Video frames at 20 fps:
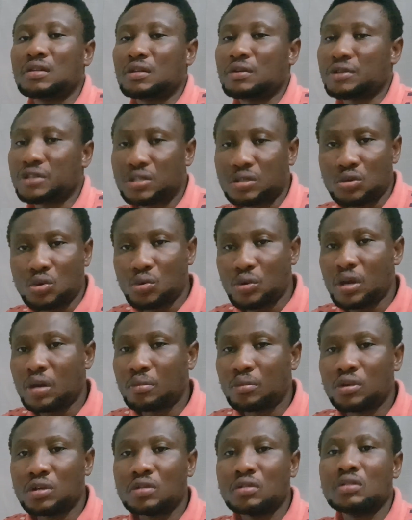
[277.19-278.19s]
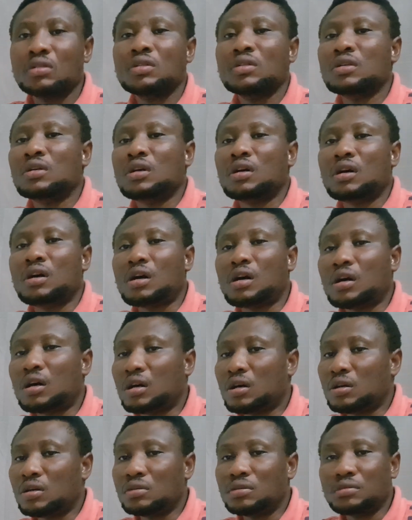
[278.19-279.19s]
There's no way I'm going
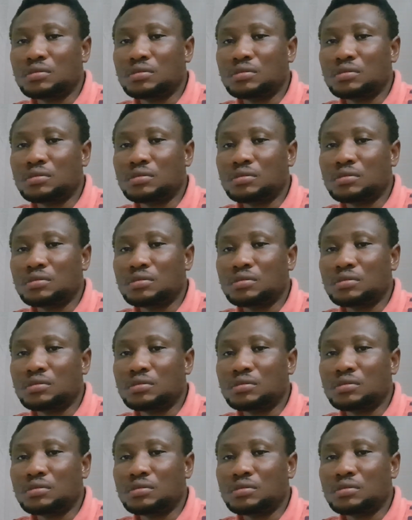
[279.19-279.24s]
to